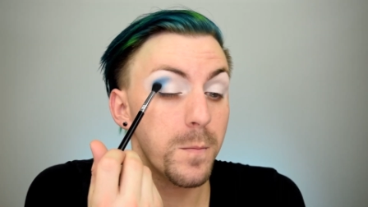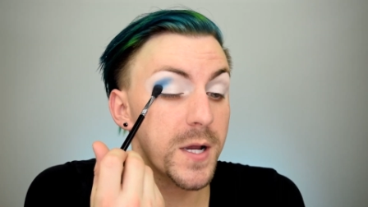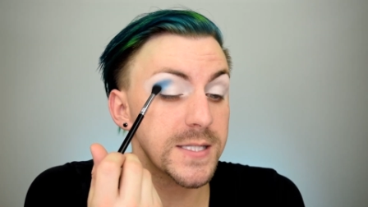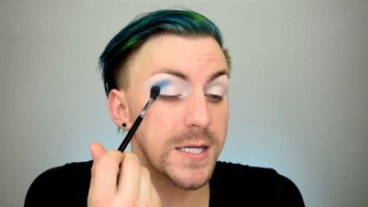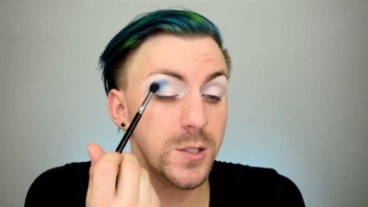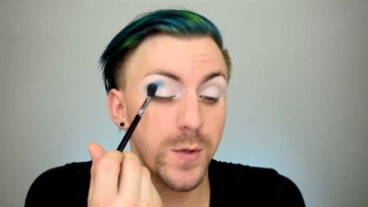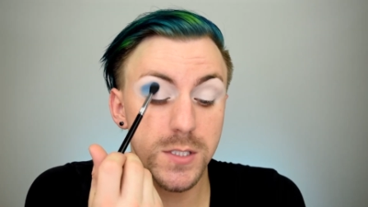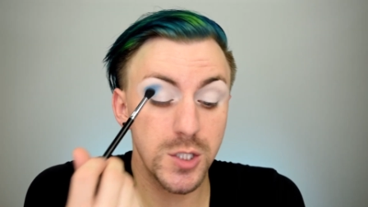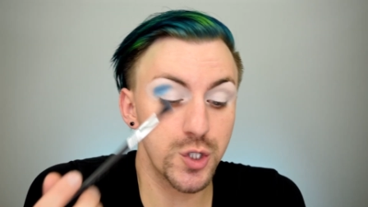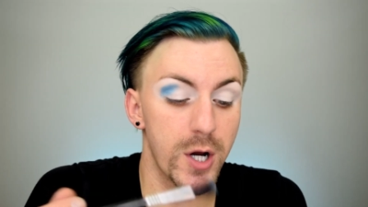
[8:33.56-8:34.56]
because I do
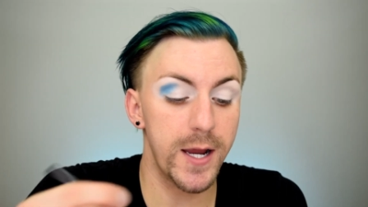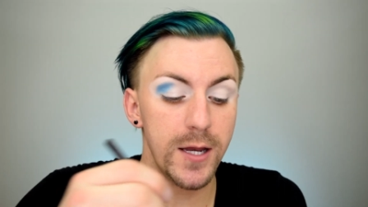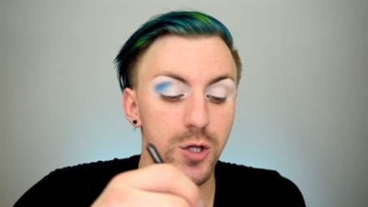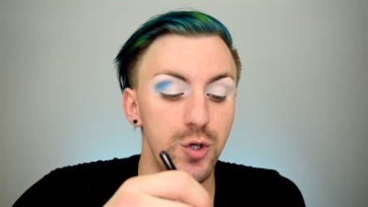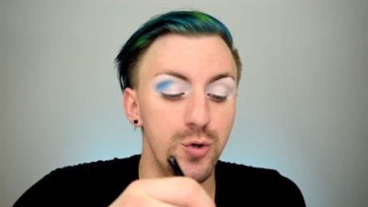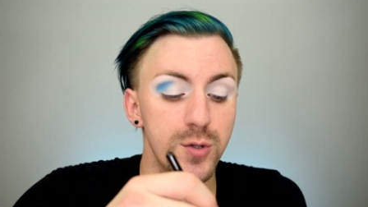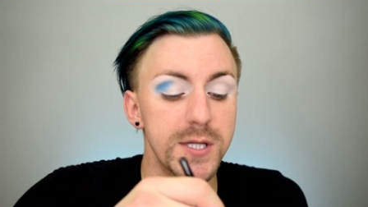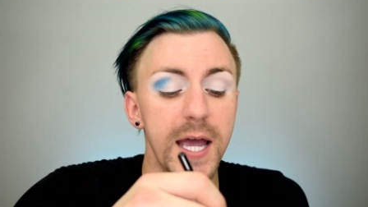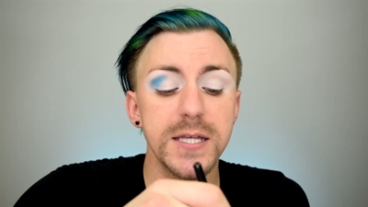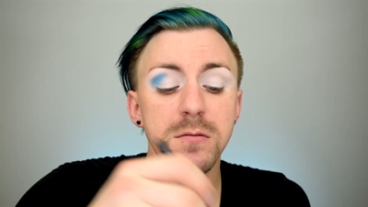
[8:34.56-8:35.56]
want to try and
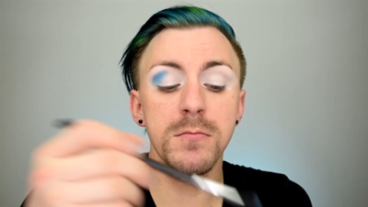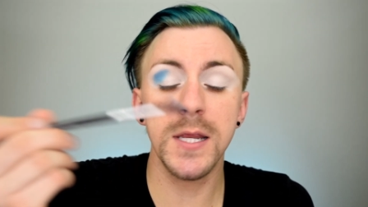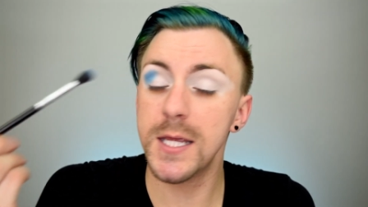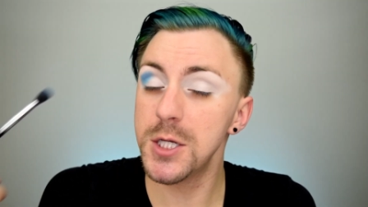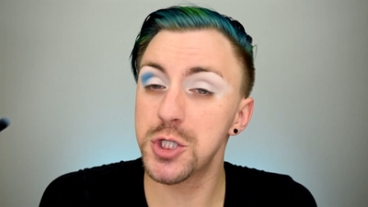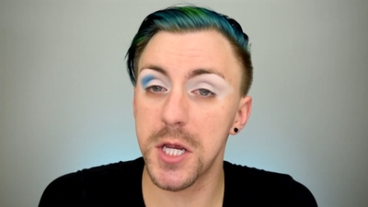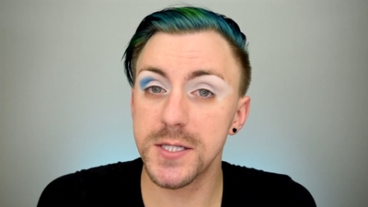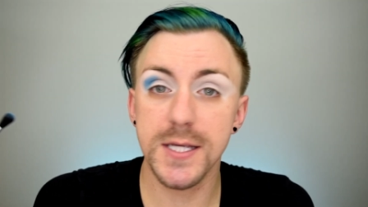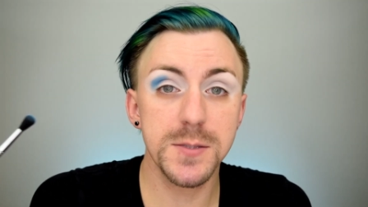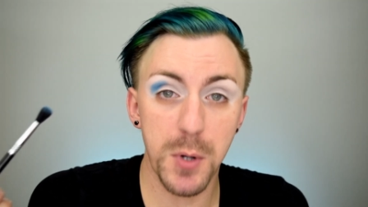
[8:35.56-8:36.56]
use as many
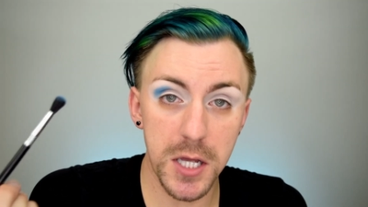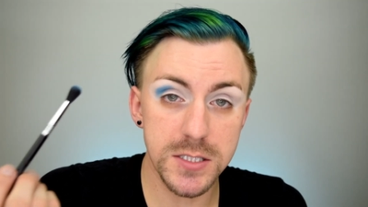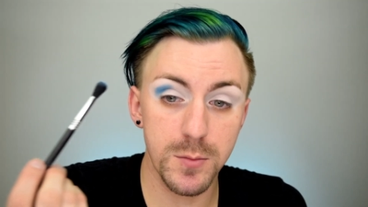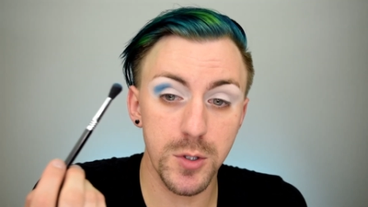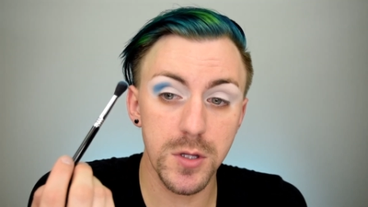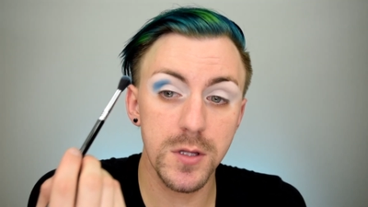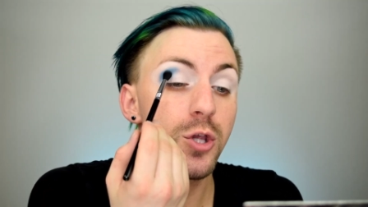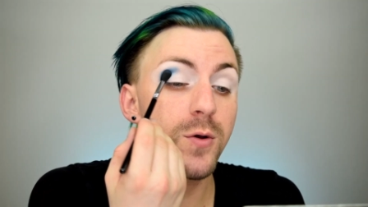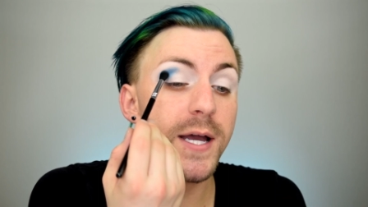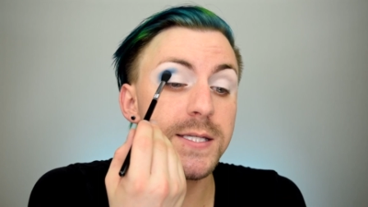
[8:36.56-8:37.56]
shades as possible.
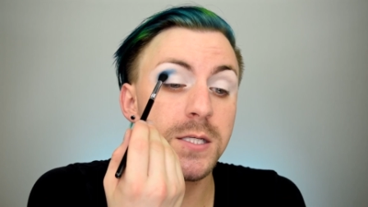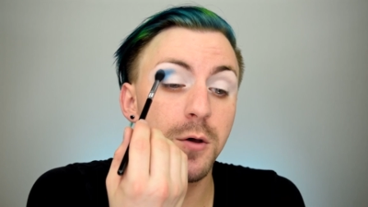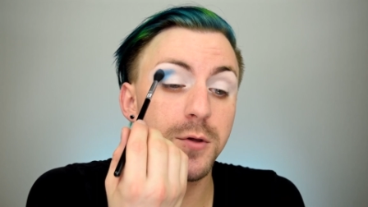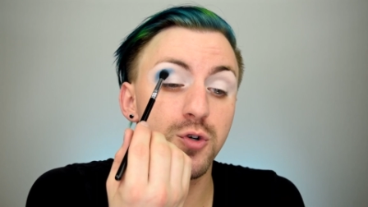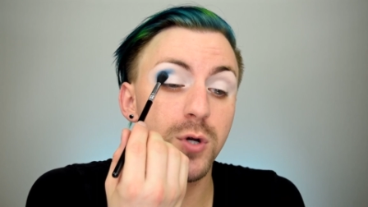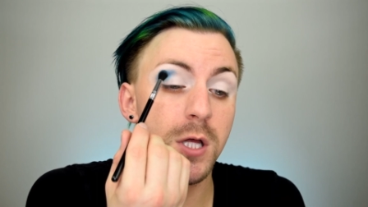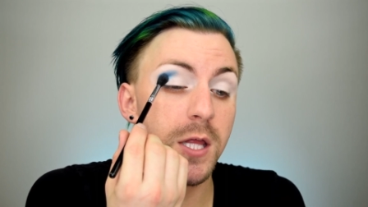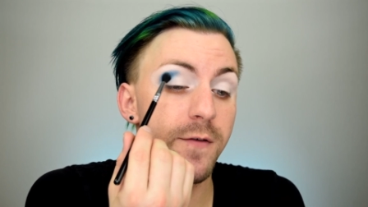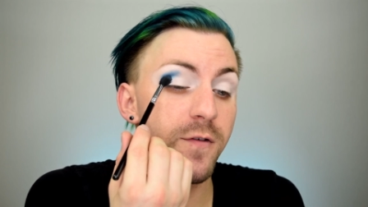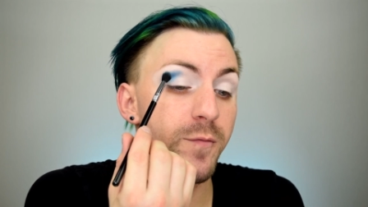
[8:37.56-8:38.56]
You guys know the drill
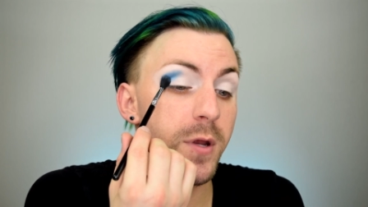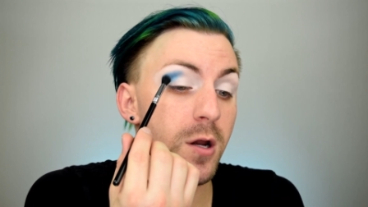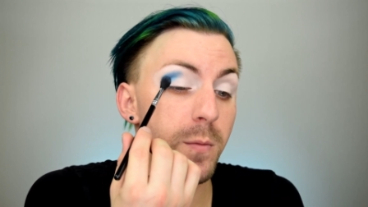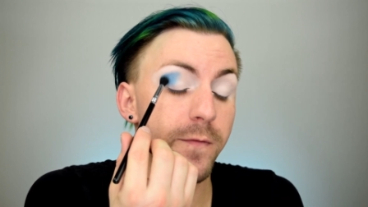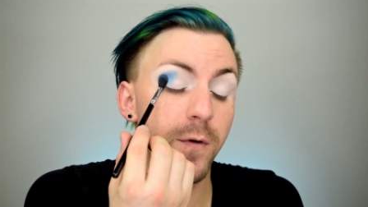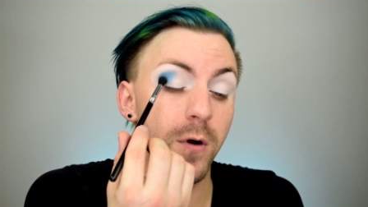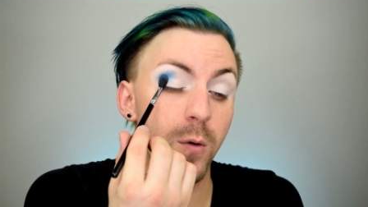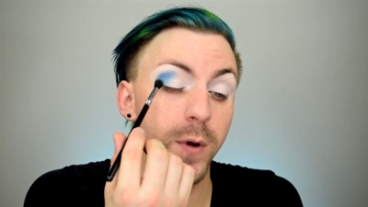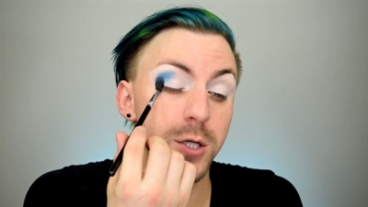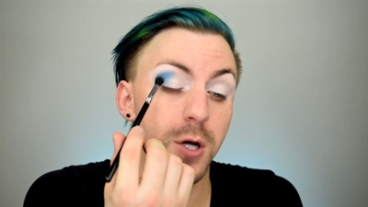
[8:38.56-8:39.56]
if you've been here before.
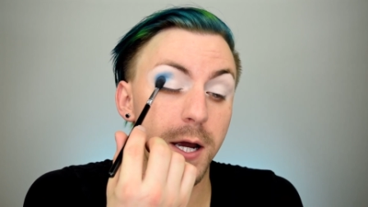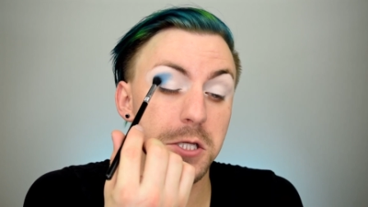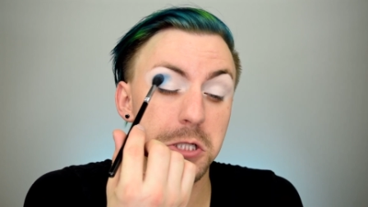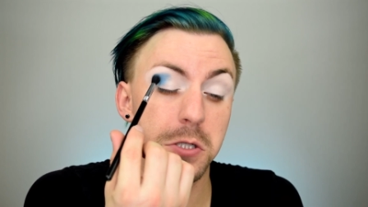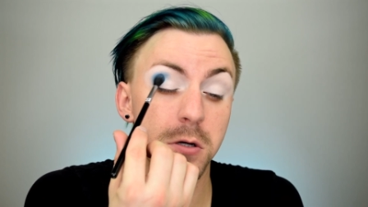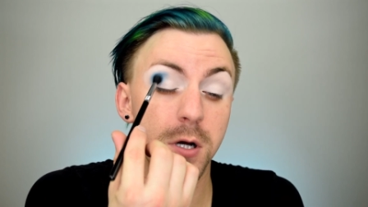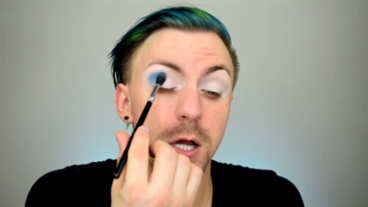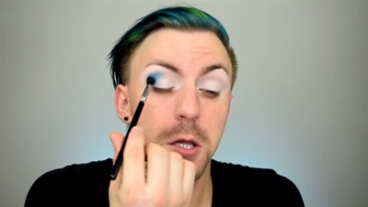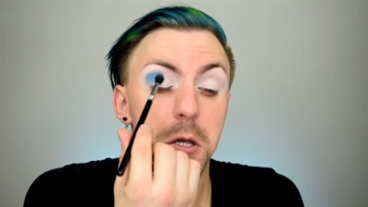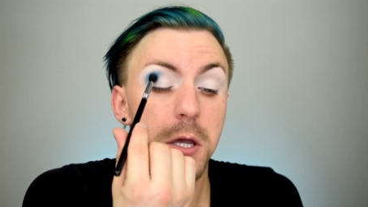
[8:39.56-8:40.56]
We try to
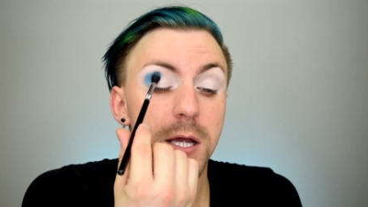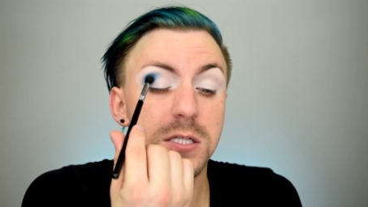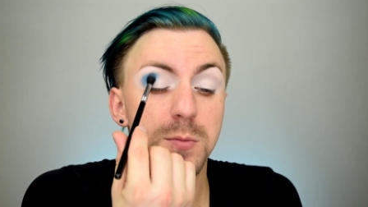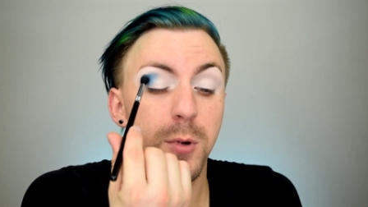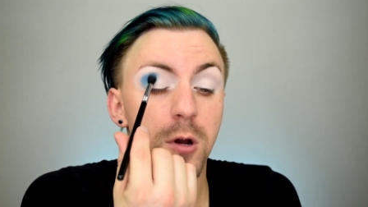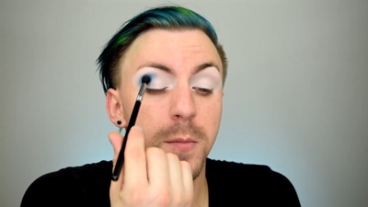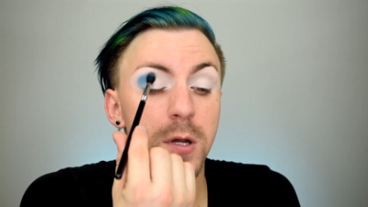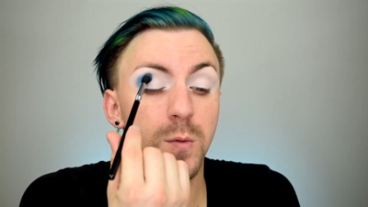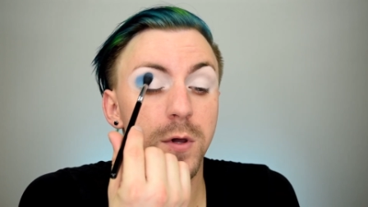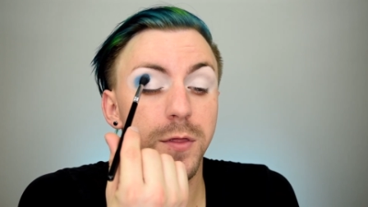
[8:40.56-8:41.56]

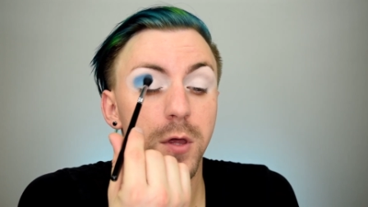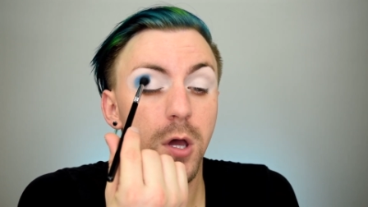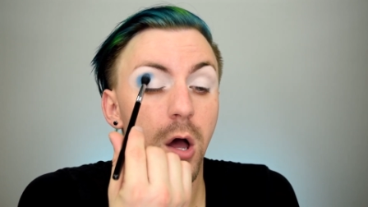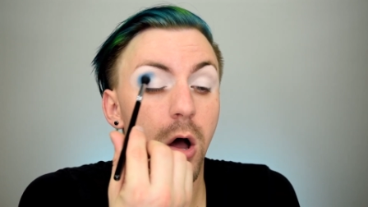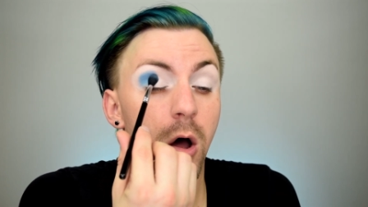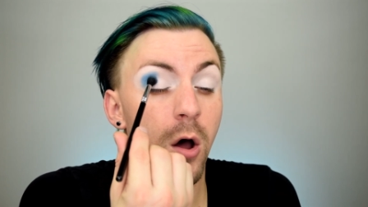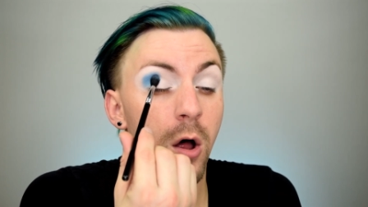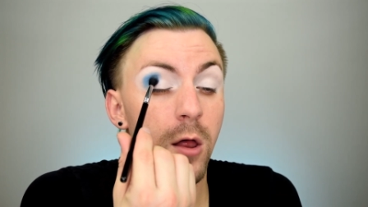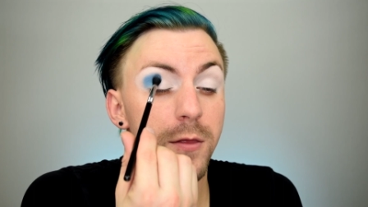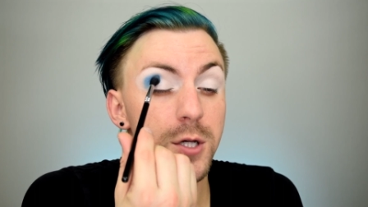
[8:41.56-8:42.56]
experiment with
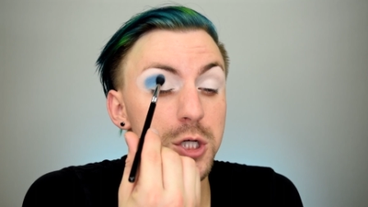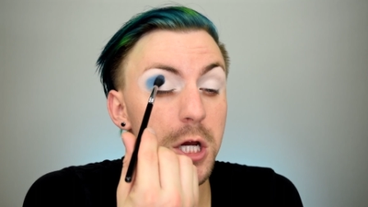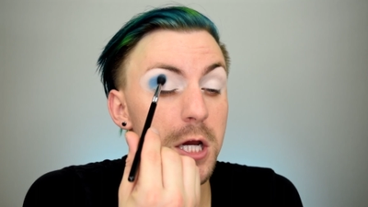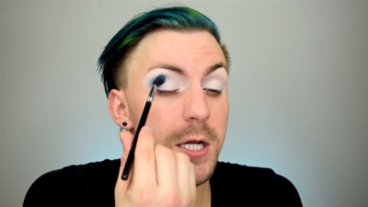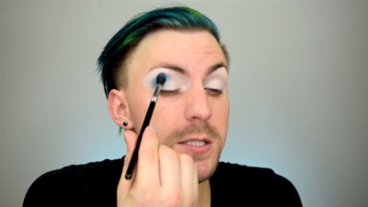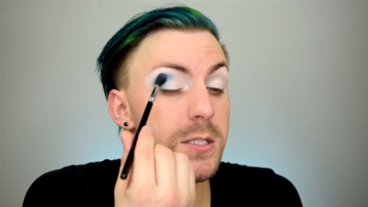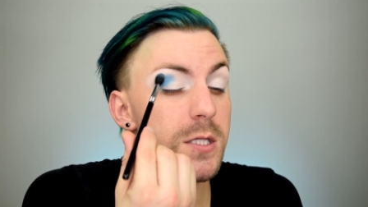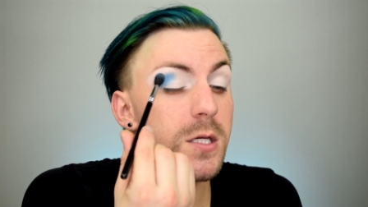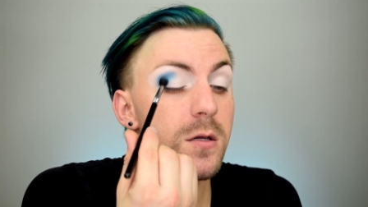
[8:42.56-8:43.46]
all the shades.